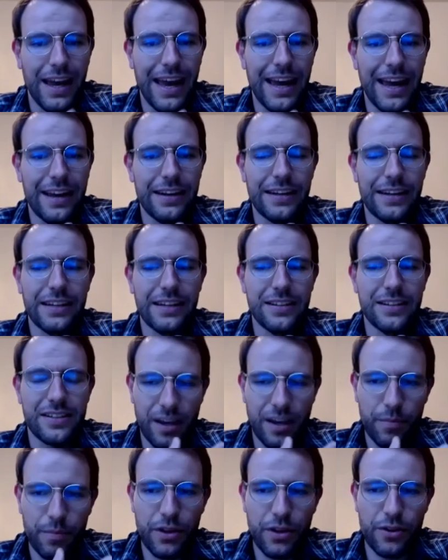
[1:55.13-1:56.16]
And in
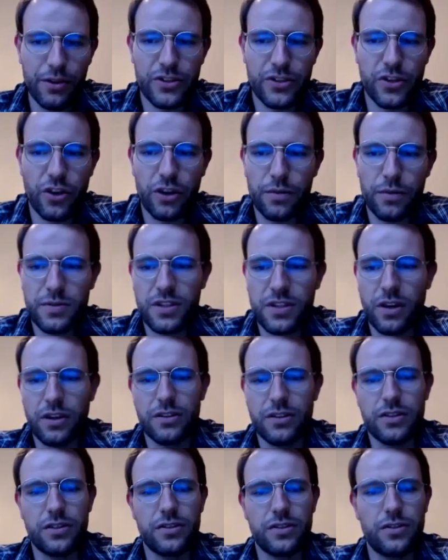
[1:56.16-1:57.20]
some of those
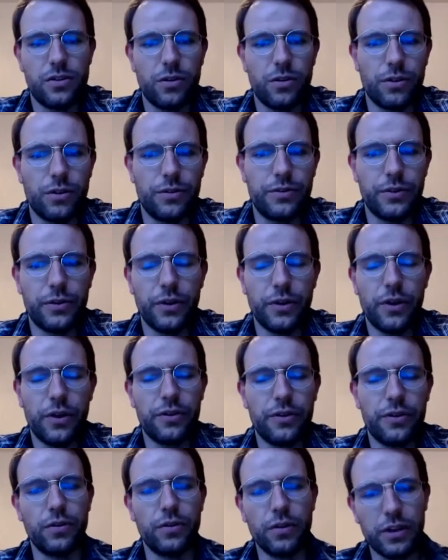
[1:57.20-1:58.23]
circumstances, you'll note,
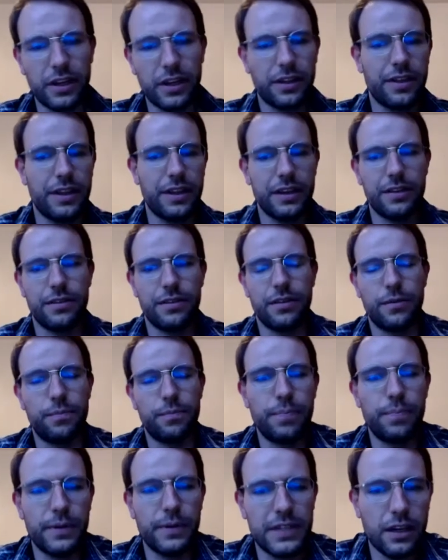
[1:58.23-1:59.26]
if you look at the
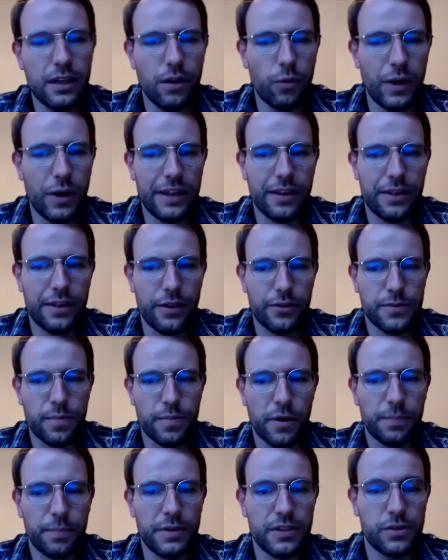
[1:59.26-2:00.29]
particular way that those
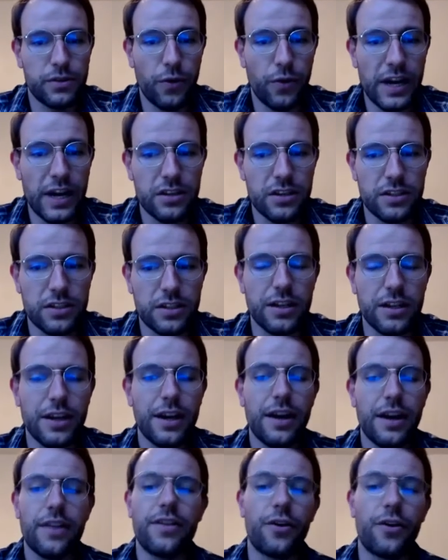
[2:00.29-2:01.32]
properties are registered,
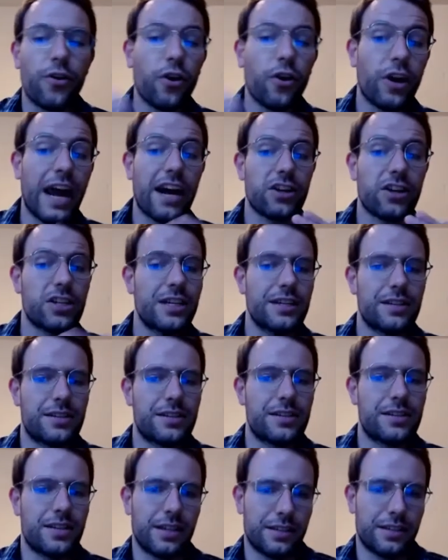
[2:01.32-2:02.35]
they're not actually
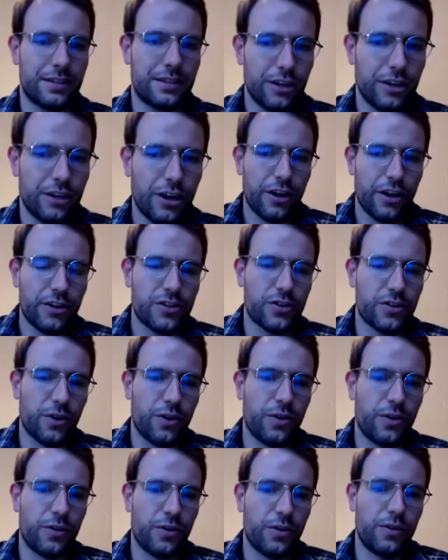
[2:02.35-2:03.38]
distinct.
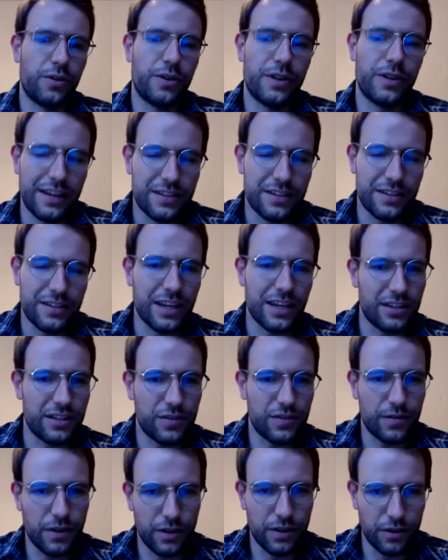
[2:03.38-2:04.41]
So it's
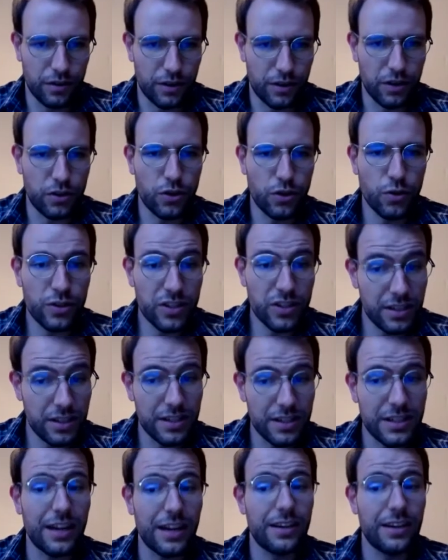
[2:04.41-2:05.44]
the use is
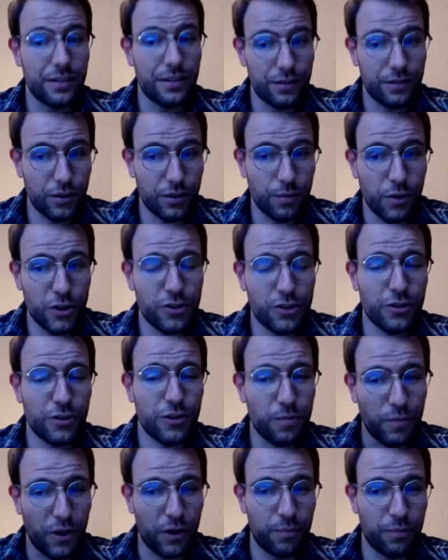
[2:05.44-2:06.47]
intended commercial at
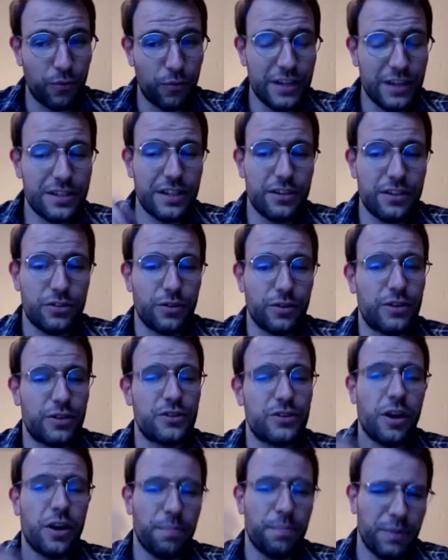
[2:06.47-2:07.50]
the bottom, residential at the
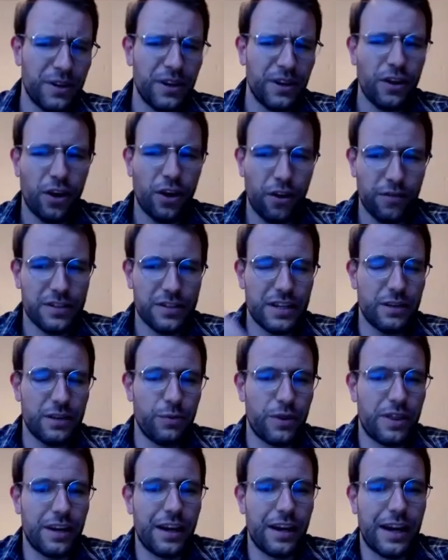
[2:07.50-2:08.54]
top, obviously
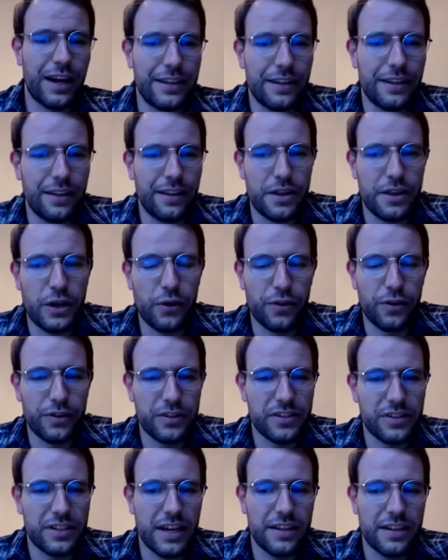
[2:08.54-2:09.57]
with the idea that the owner
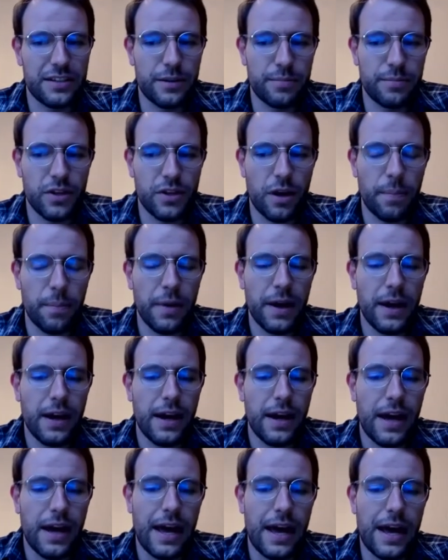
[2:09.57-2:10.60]
stays up top.
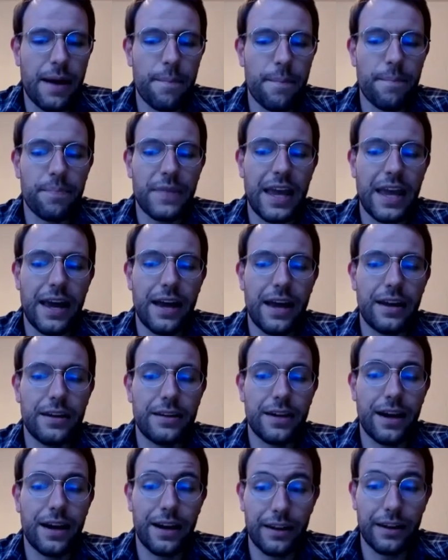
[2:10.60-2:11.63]

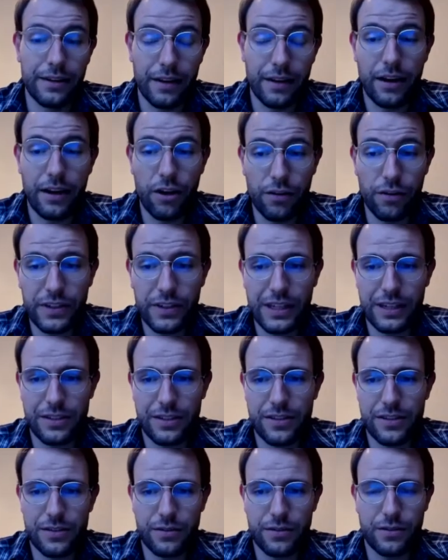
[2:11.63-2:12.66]
And I often
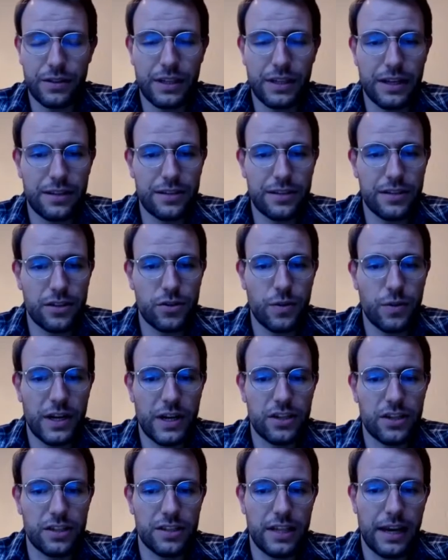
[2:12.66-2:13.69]
get
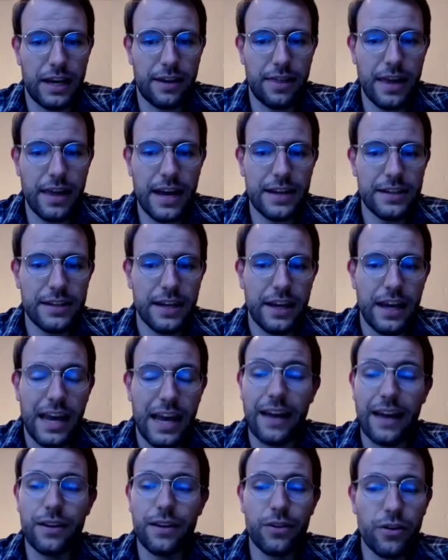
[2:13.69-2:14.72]
situations like that.
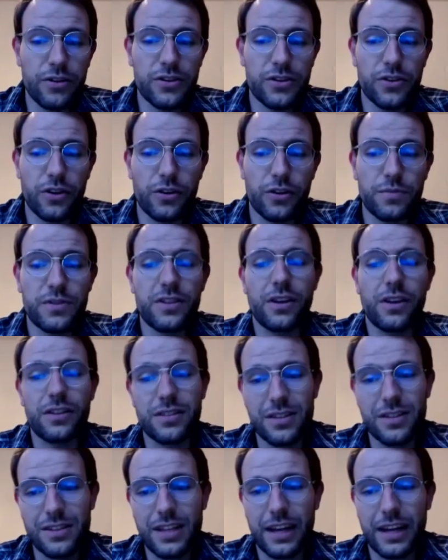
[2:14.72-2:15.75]
And in those
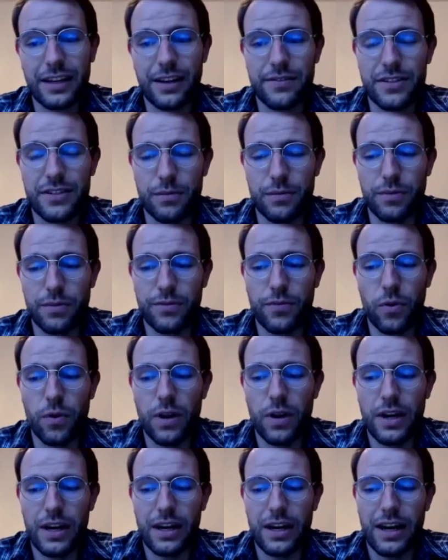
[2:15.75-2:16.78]
circumstances, like I've said before,
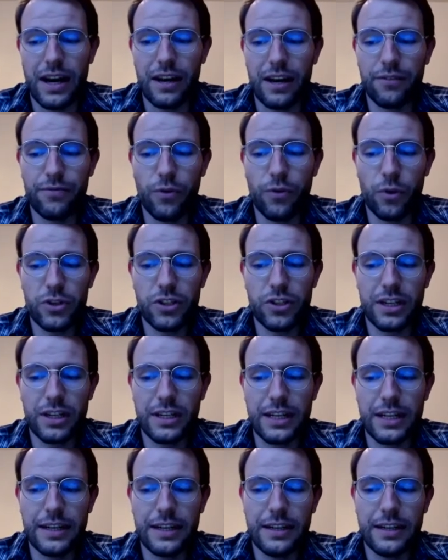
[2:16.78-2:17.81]

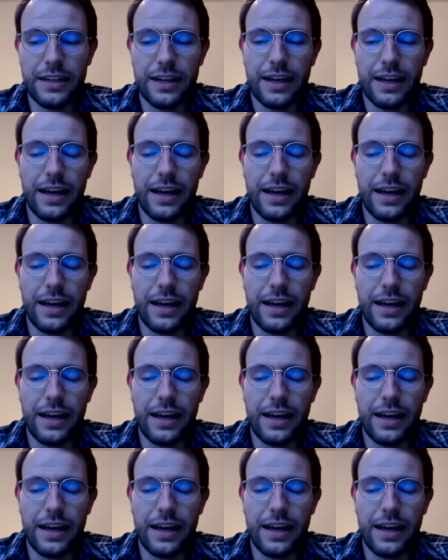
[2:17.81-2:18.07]
unfortunately,